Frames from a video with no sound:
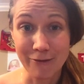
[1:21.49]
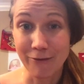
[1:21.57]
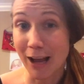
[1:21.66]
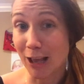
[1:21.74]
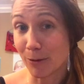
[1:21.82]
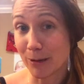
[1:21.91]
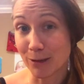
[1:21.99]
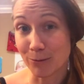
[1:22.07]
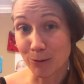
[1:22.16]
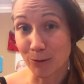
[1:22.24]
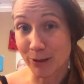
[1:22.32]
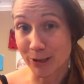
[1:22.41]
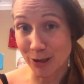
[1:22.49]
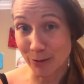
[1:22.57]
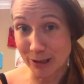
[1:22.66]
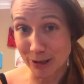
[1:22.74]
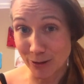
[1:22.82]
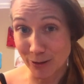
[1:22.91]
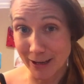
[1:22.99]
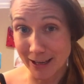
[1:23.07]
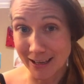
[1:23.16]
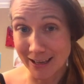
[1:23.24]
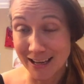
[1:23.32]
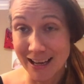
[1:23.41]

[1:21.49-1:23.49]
following the rules you enjoy.